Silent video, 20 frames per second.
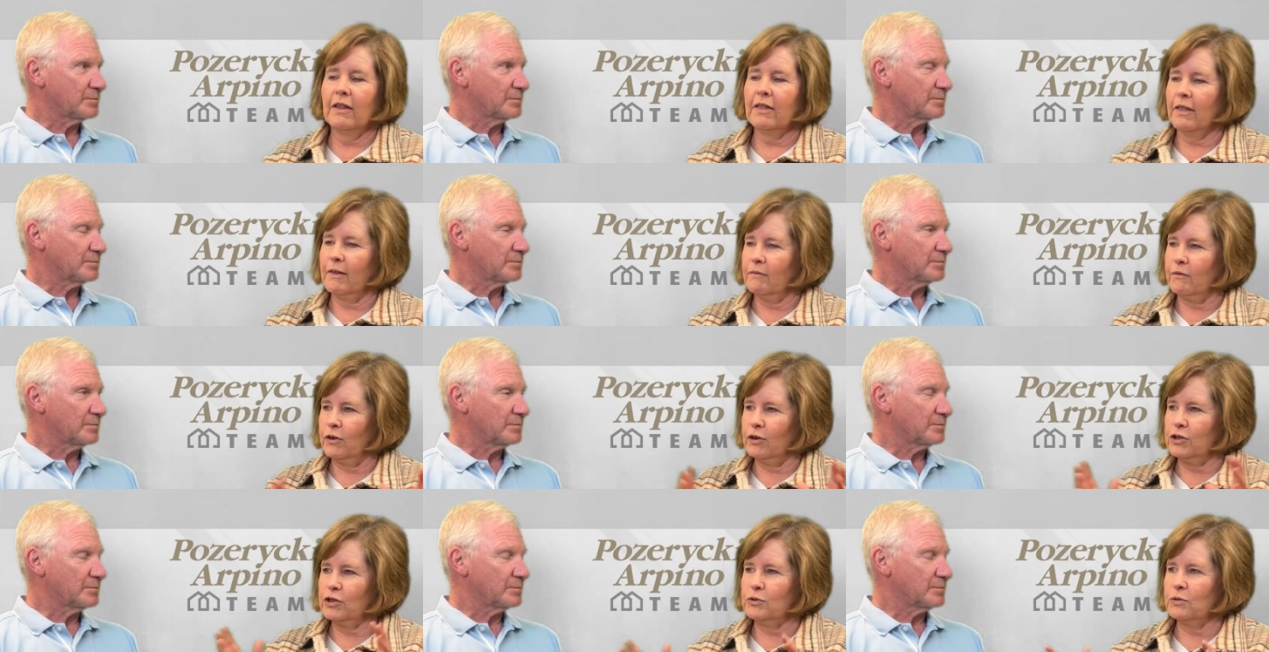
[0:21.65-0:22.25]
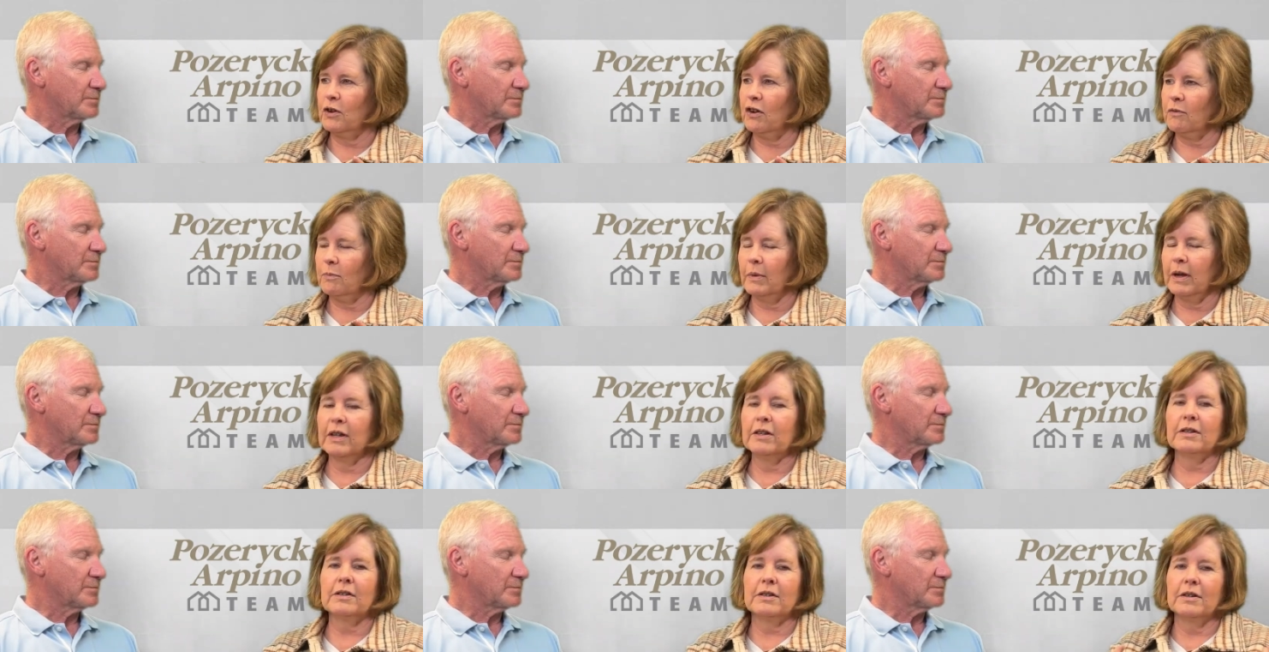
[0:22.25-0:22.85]
Speaker 1: The first 12
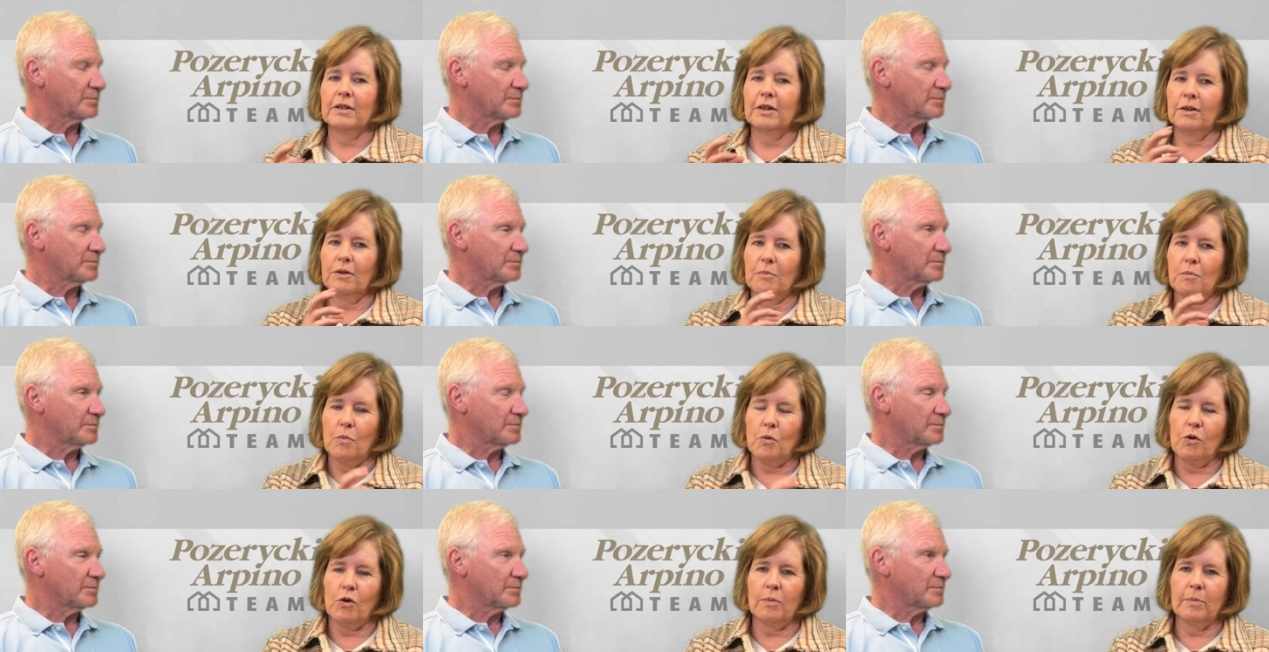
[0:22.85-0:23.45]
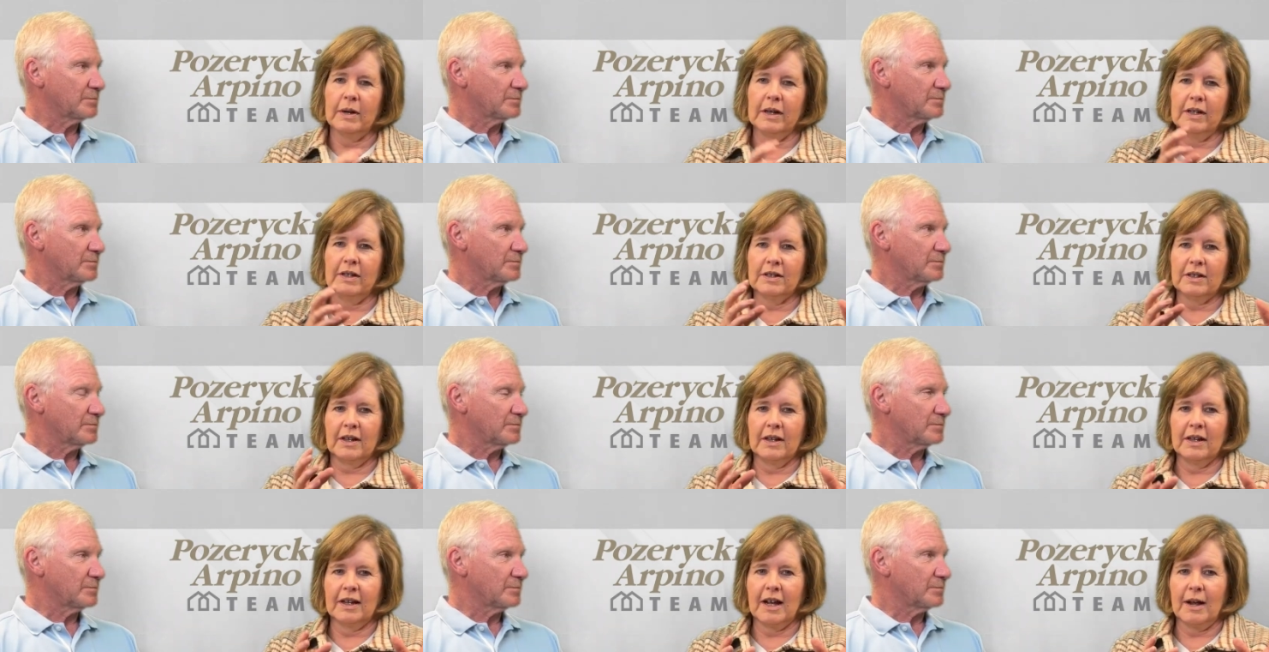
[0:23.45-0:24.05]
months, more money is
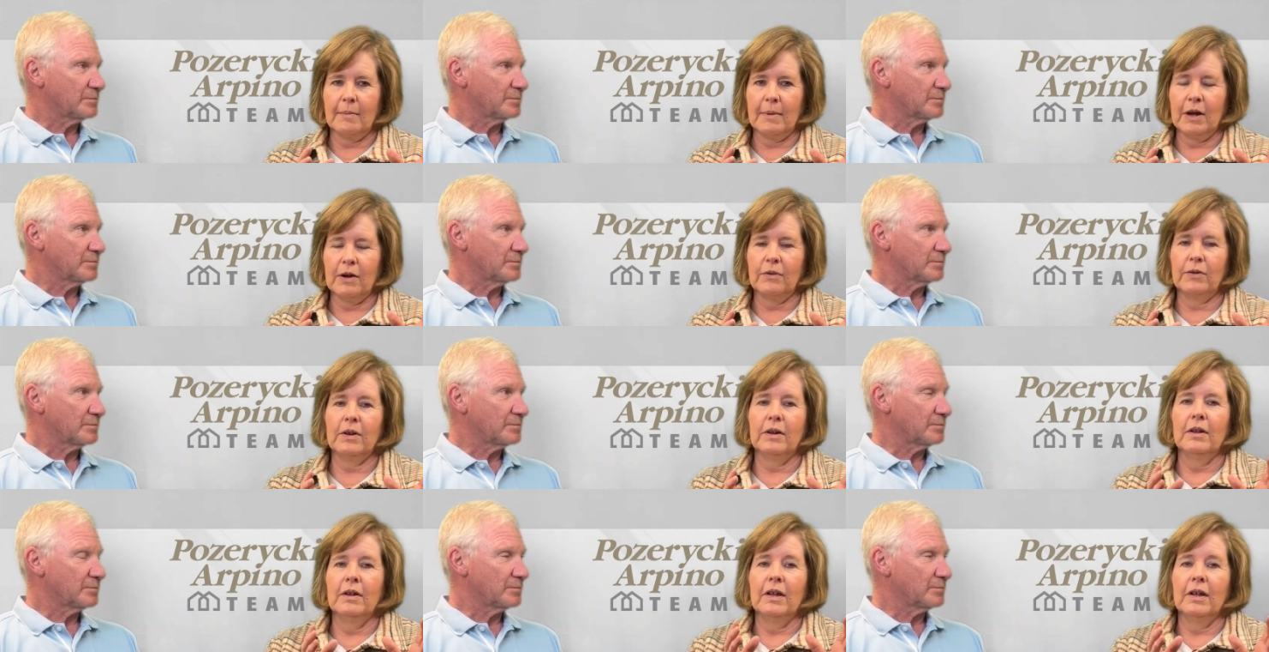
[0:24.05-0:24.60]
going to come out